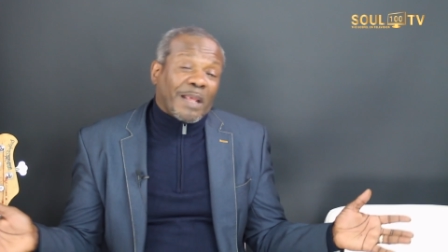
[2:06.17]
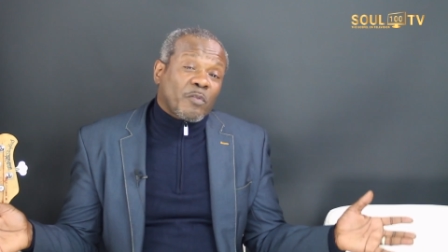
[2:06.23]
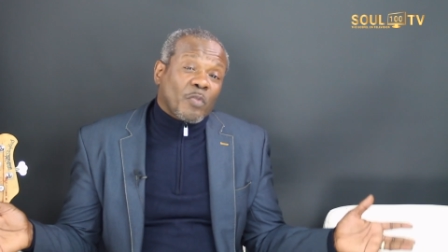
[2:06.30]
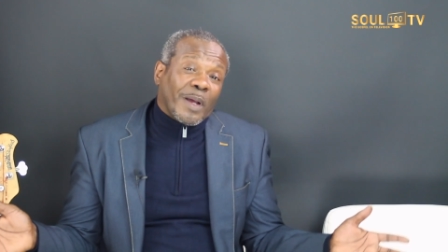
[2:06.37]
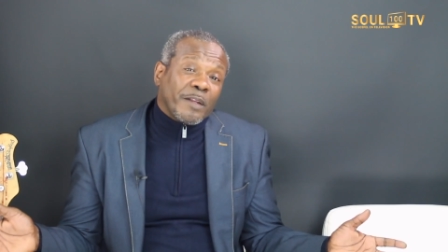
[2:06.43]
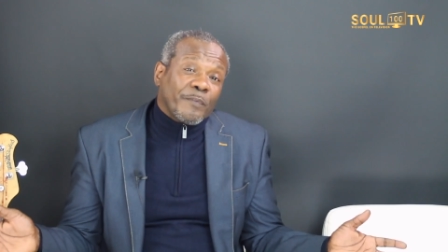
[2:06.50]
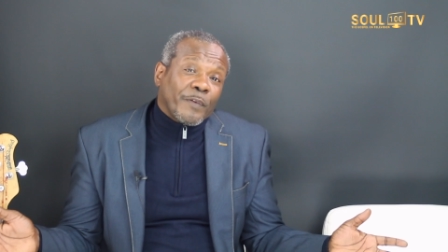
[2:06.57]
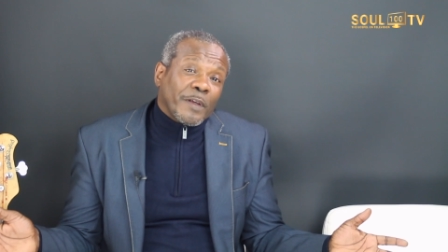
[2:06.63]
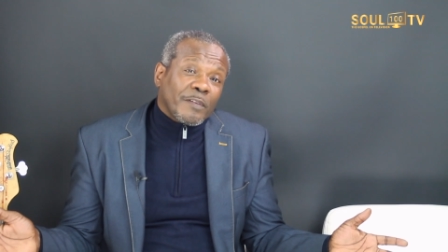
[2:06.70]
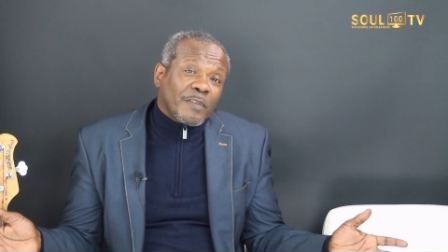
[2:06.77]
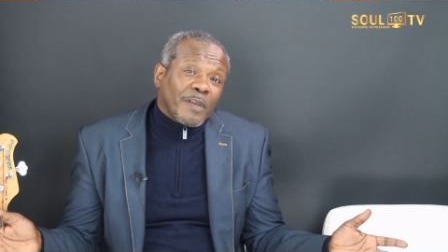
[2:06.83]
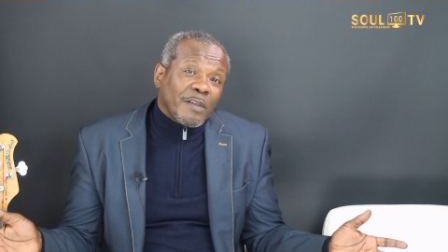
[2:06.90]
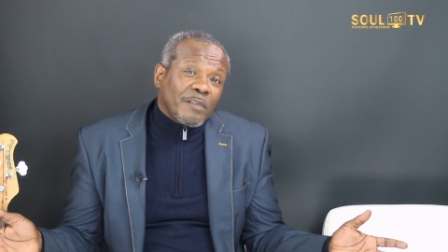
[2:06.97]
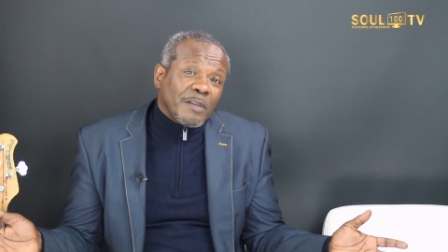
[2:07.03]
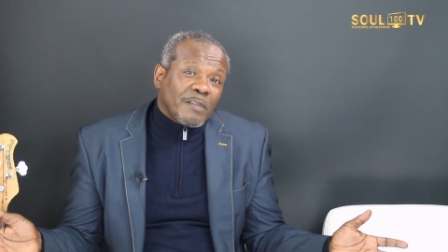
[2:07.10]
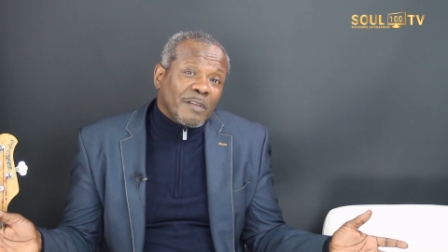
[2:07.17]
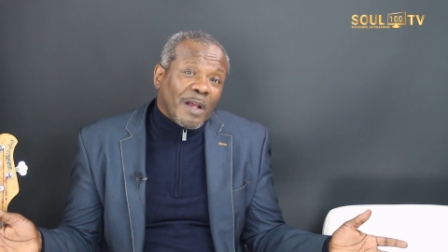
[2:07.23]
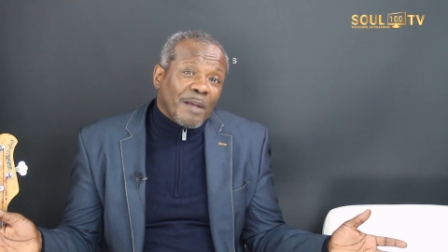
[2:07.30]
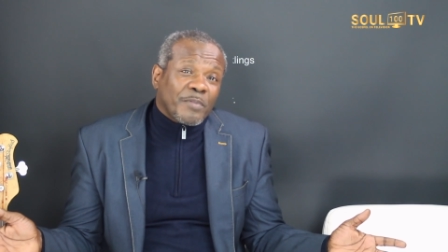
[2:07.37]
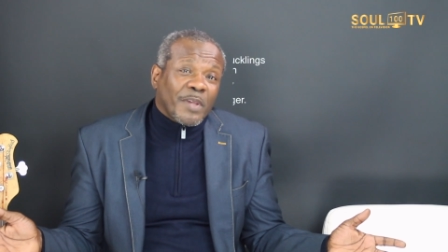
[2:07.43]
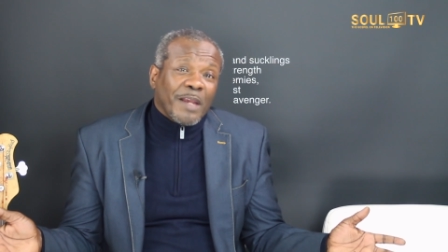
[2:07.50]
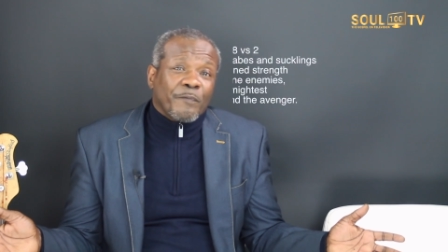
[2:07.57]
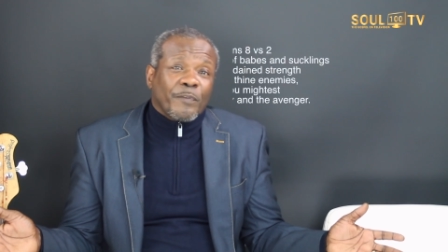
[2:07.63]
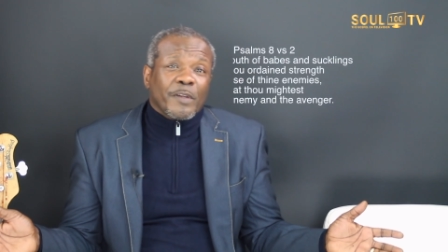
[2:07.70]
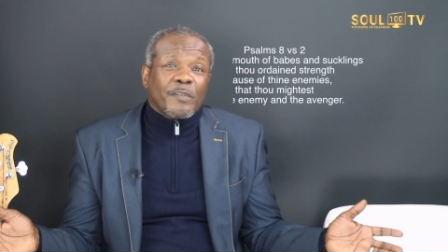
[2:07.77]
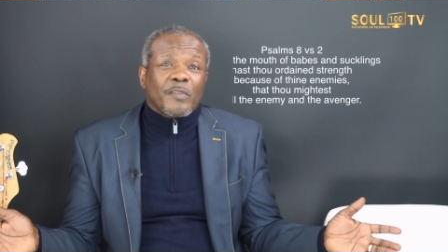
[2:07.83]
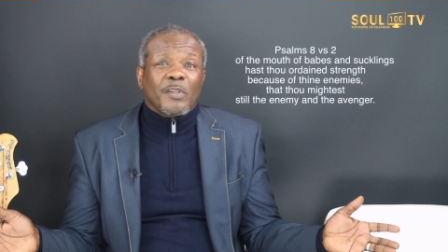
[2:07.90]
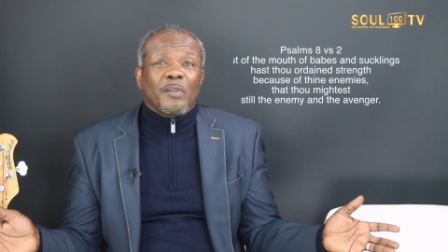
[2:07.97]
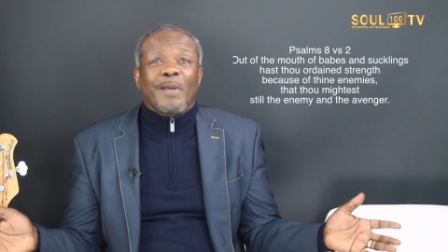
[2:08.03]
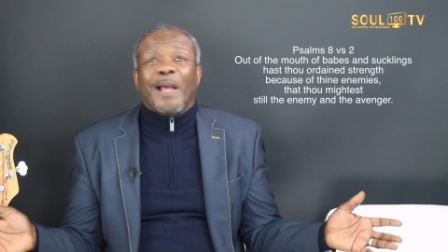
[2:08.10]
that's why the verse says in Psalms 8,
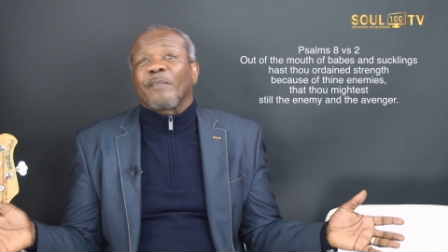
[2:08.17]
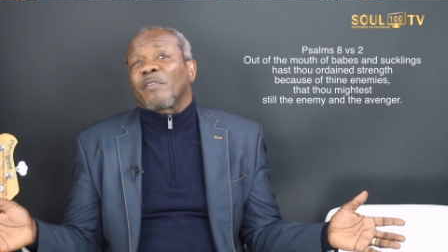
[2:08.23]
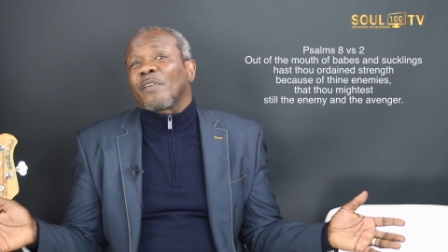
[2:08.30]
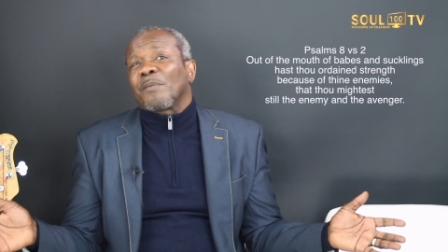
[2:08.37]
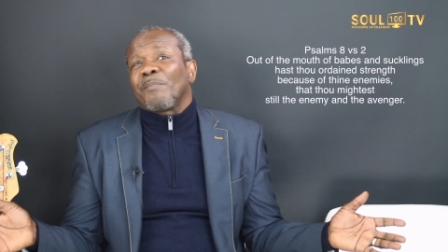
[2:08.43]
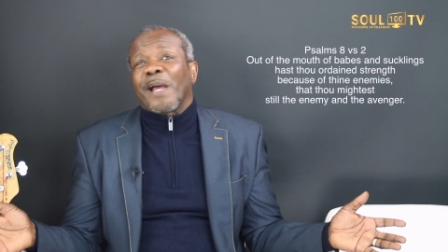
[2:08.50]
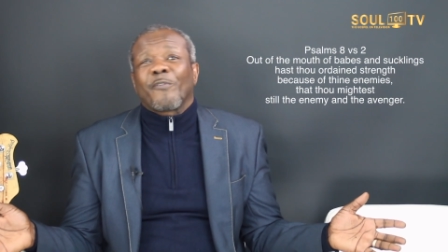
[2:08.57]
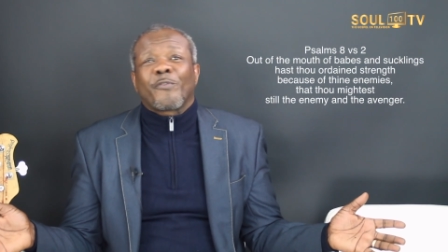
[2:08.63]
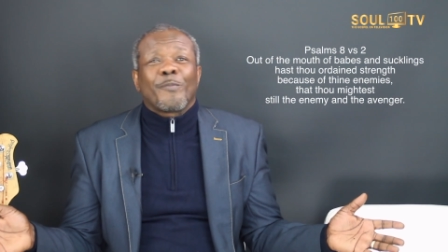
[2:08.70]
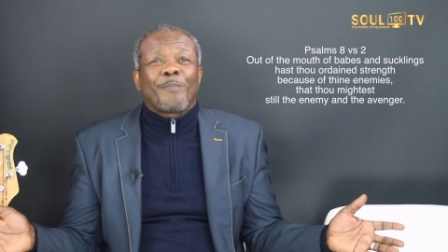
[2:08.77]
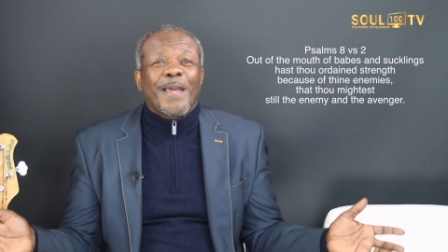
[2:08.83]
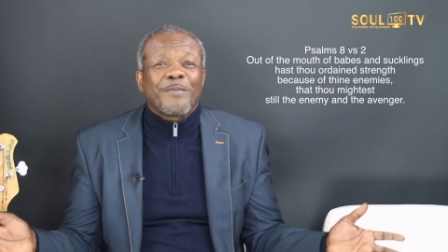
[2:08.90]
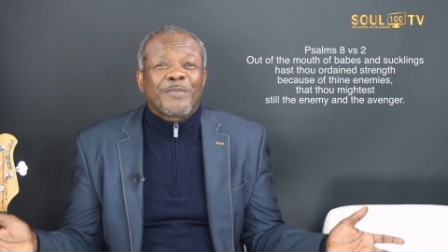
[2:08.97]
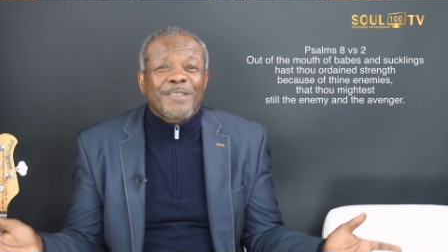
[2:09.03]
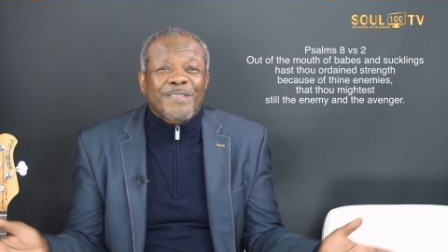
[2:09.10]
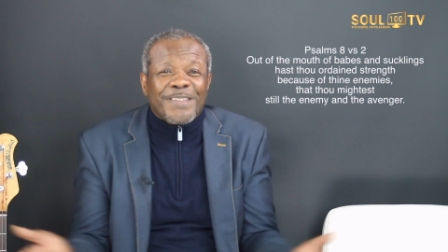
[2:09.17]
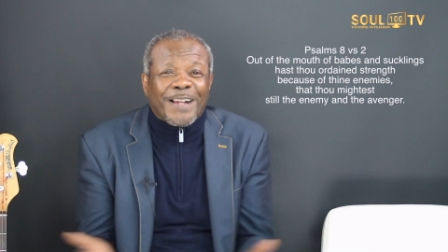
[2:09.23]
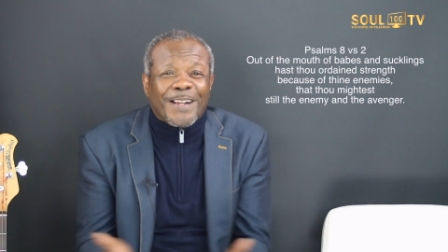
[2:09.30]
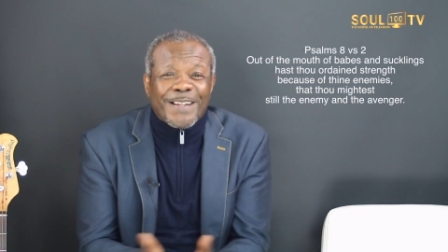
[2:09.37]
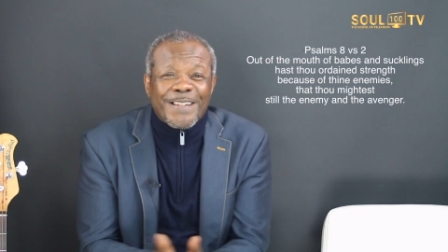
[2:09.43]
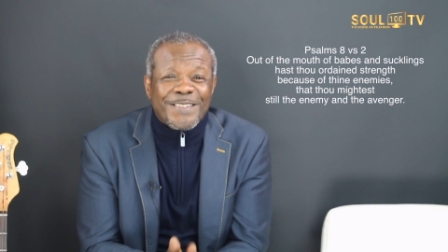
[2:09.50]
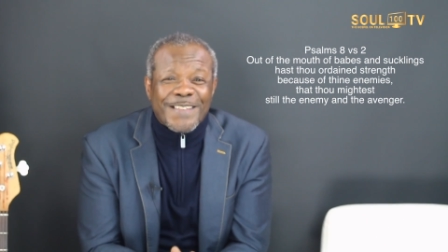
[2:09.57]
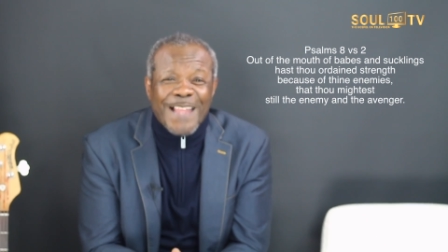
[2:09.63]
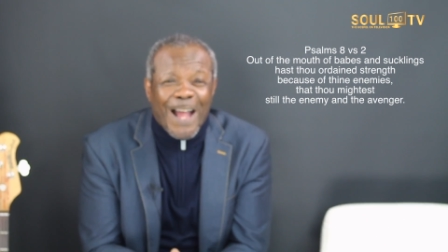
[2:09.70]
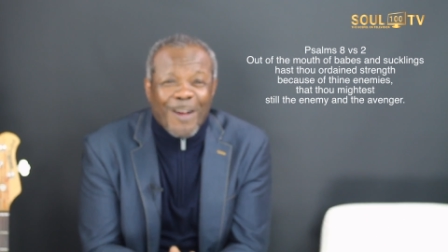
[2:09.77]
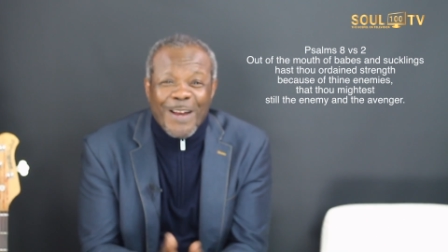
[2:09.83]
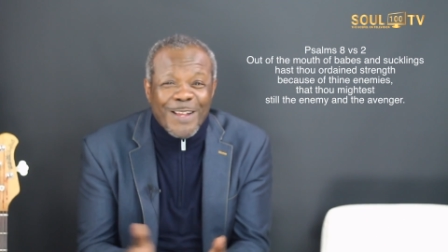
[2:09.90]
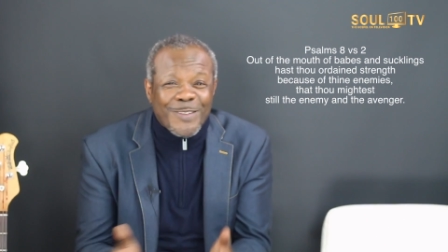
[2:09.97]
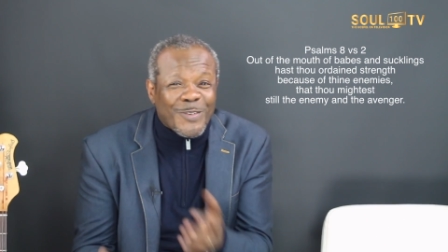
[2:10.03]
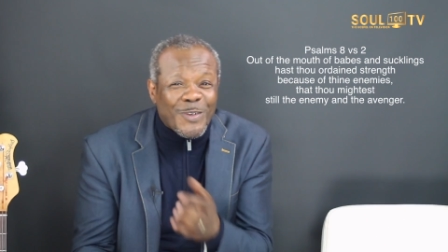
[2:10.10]
verse 2 Out of the mouth of babes and sucklings,
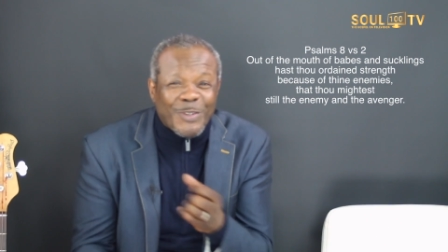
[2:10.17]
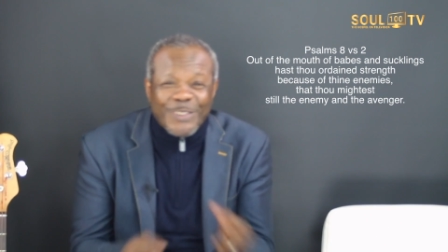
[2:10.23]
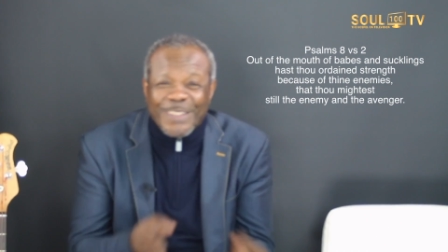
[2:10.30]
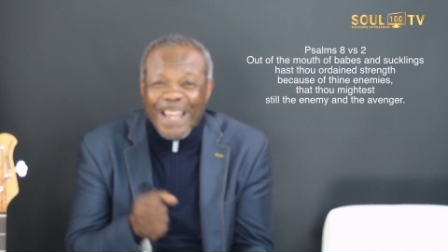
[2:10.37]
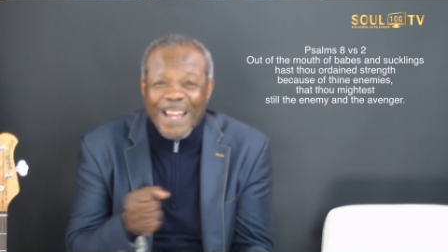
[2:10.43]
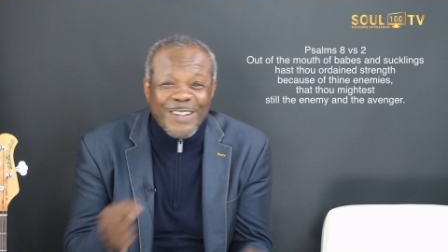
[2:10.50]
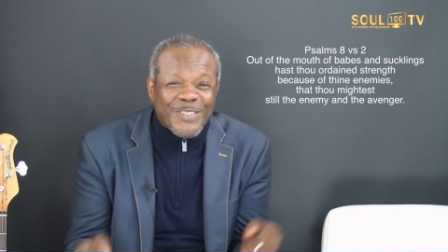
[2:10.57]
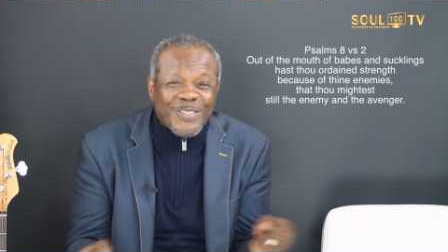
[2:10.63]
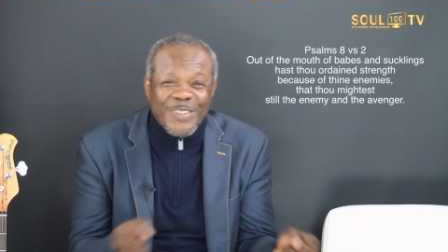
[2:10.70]
thou hast ordained